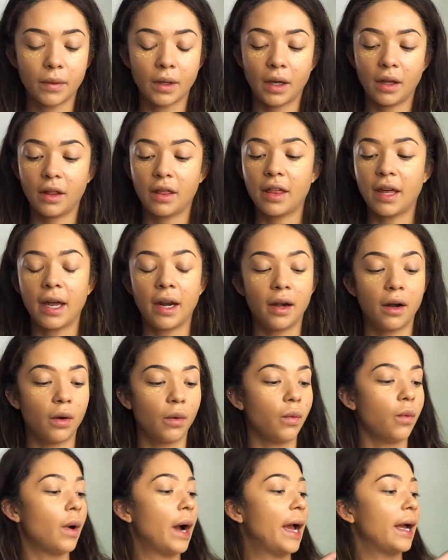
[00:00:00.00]
Then
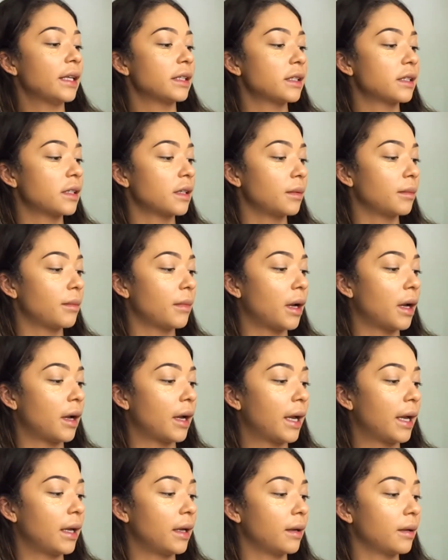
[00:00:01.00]
wet
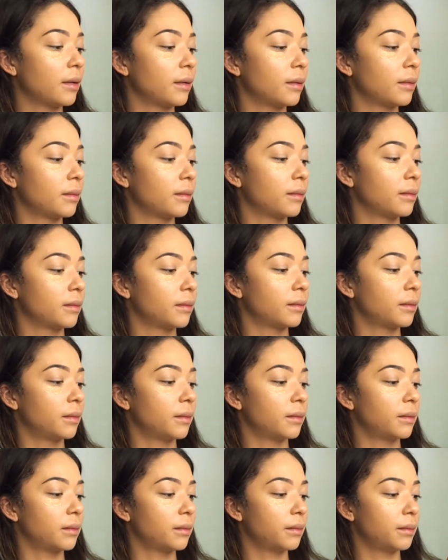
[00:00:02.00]
my
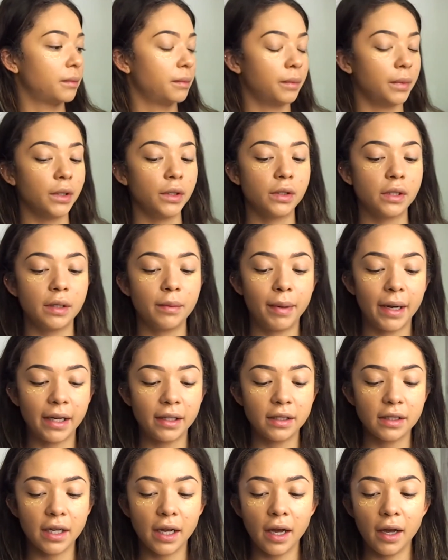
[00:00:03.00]
beauty
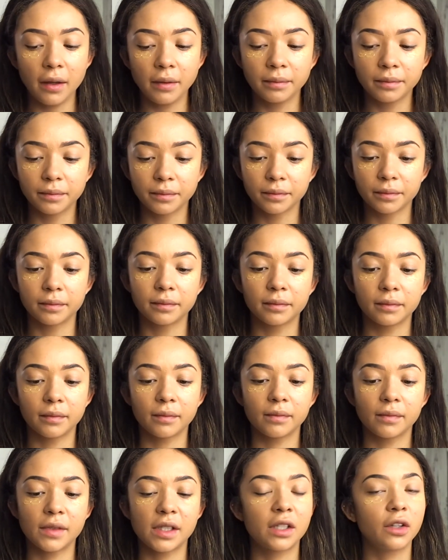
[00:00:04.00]
blender.
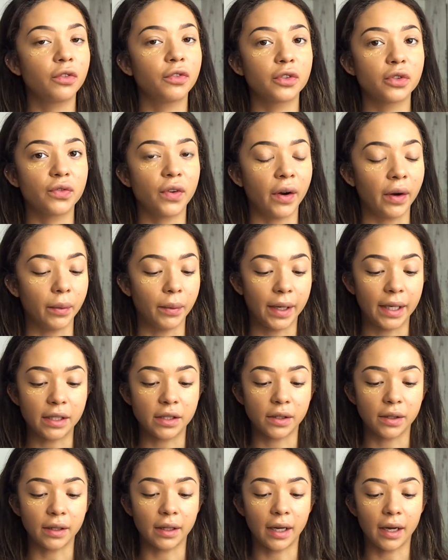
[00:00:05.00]
Still feels very weird
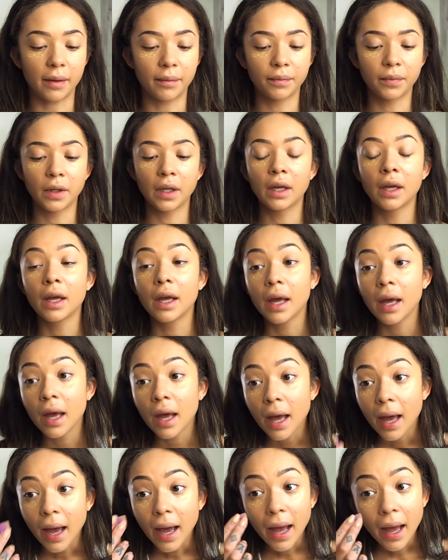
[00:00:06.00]
doing that.
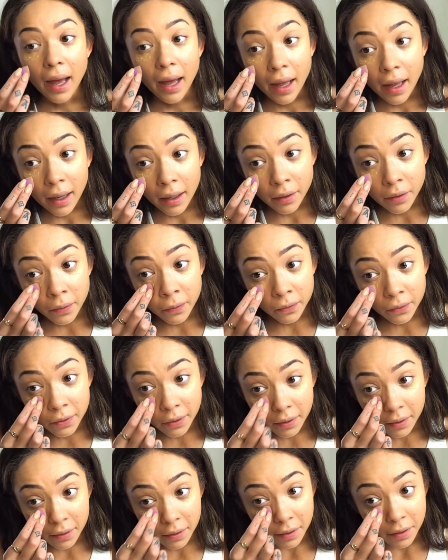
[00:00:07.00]
And
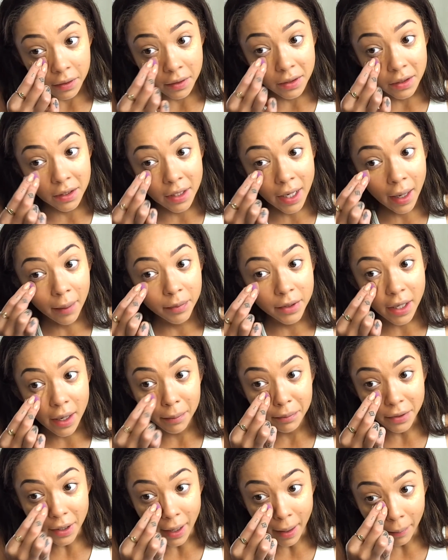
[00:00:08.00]
dab,
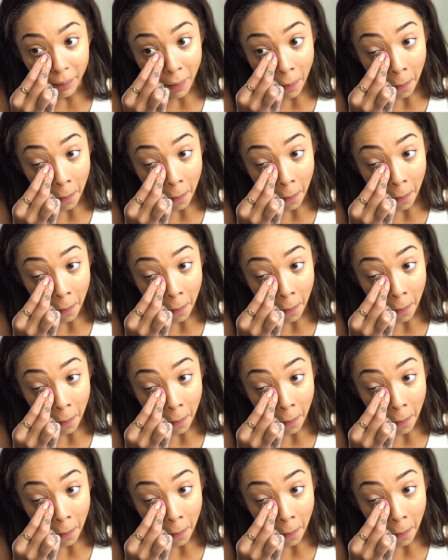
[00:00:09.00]
dab, dab.